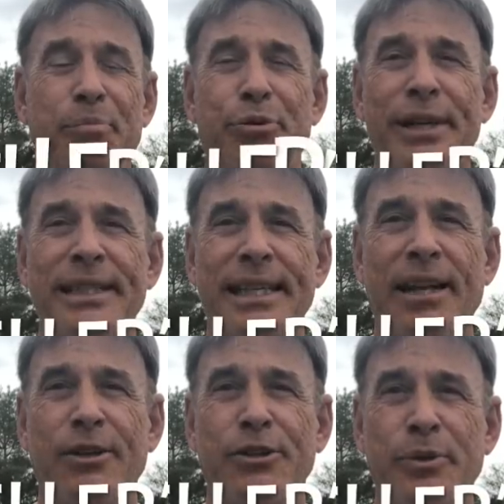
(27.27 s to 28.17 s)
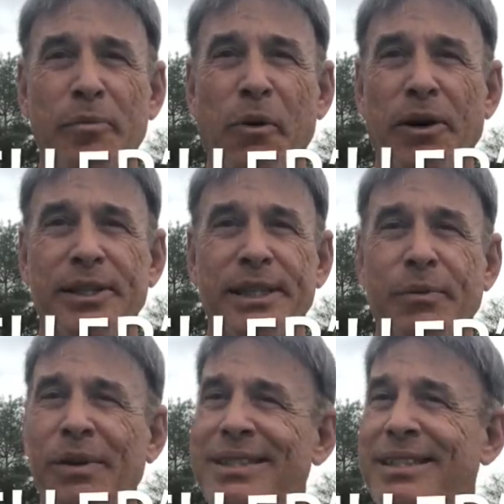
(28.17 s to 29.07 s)
pre-seller's remorse. It
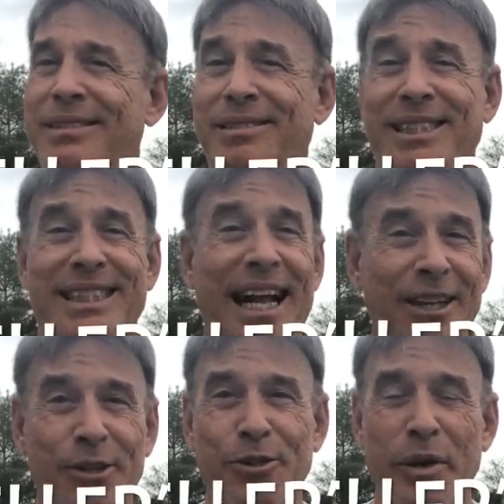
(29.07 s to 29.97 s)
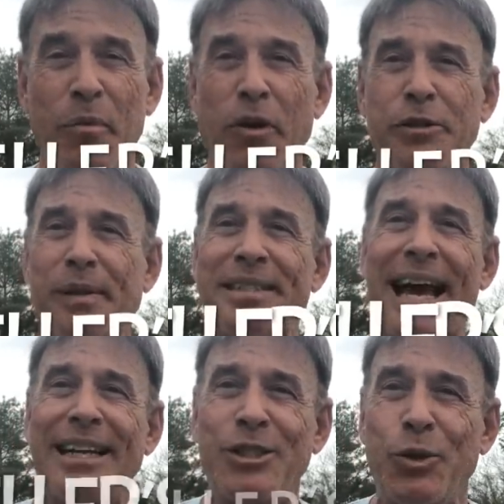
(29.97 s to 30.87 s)
wasn't seller's remorse because I
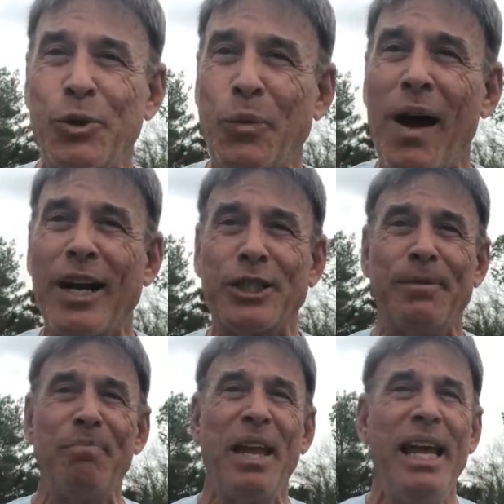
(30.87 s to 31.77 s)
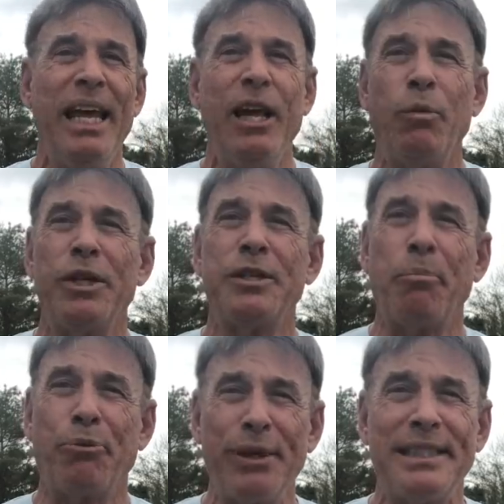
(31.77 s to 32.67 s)
hadn't sold the watch. It was
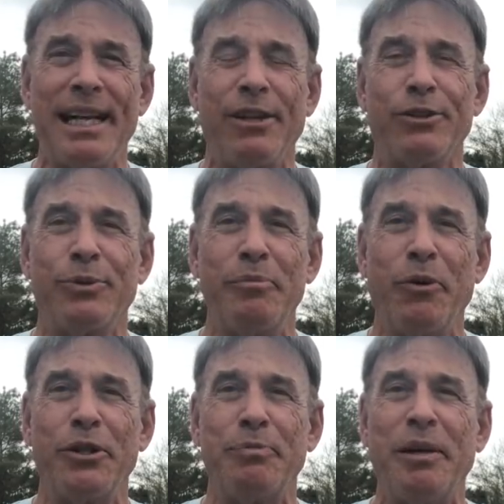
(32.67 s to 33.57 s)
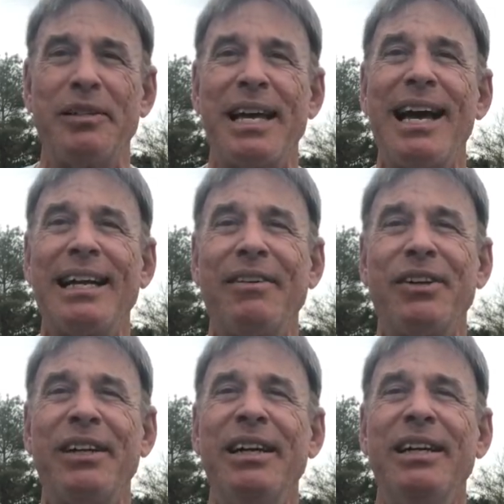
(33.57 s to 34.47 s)
pre-seller's remorse because I had
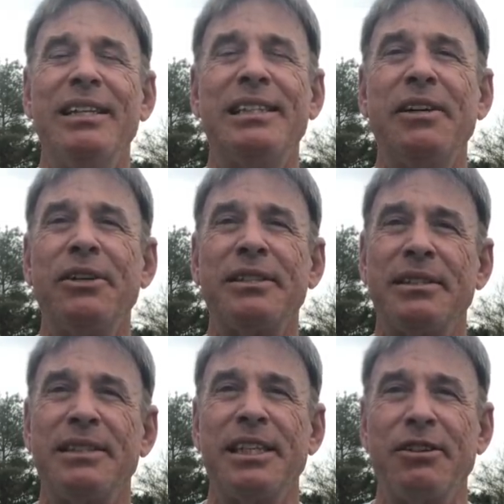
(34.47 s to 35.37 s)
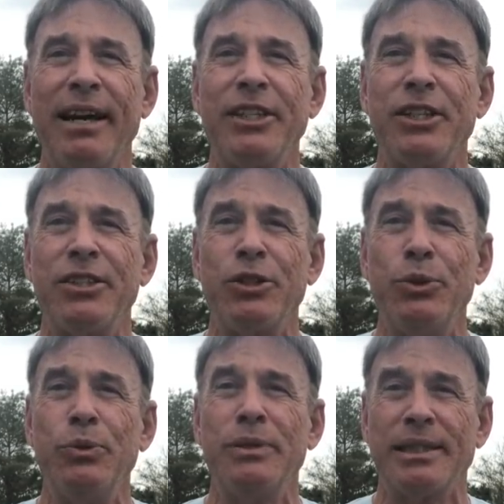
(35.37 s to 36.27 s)
given serious consideration
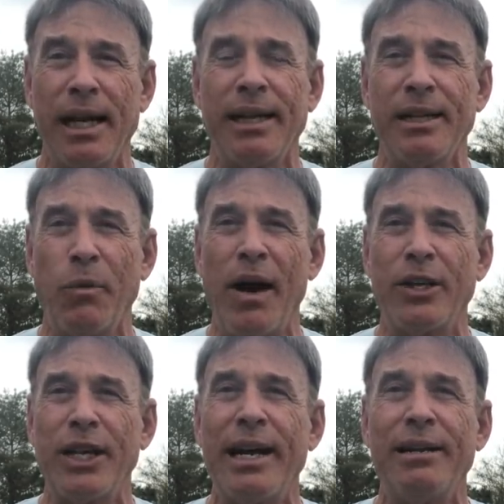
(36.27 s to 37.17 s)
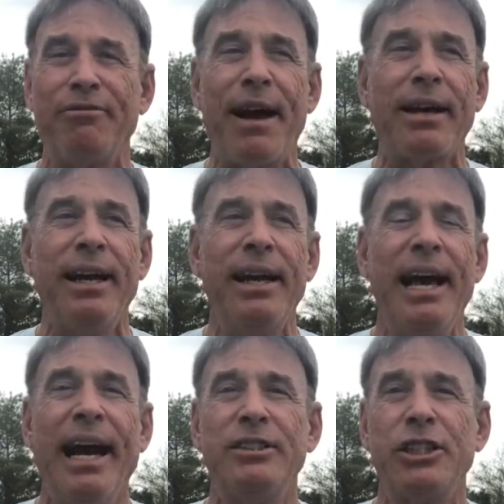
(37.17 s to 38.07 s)
to selling the watch and in fact
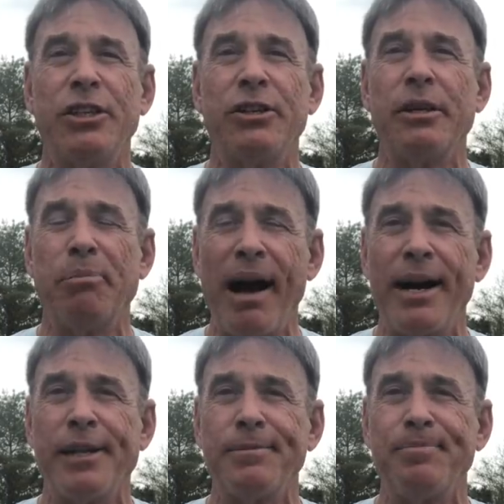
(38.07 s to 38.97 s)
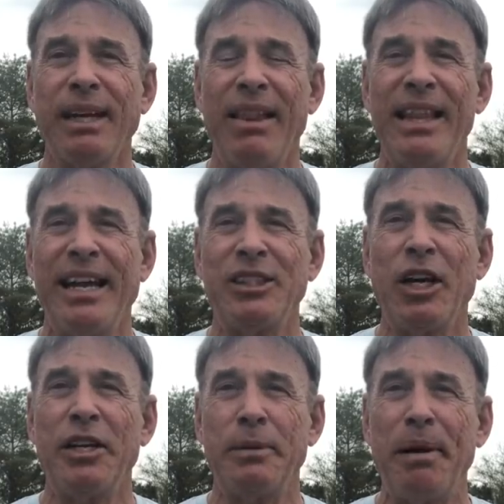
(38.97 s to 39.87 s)
had secured a buyer. Then I
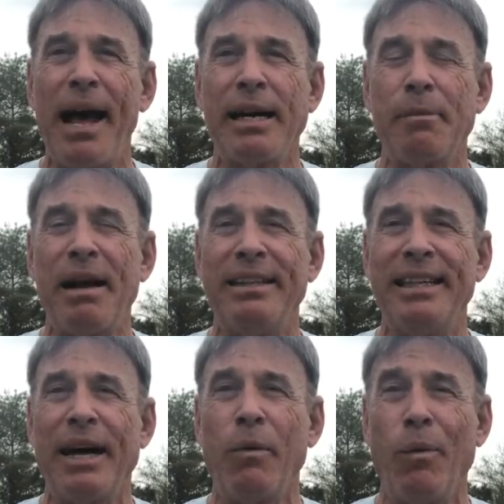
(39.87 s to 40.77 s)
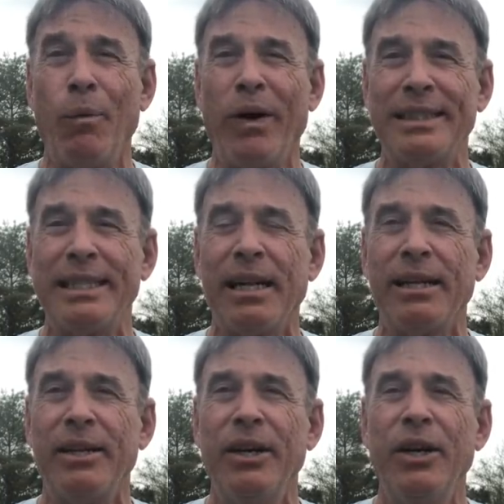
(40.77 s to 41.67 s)
started to panic about did I want to sell it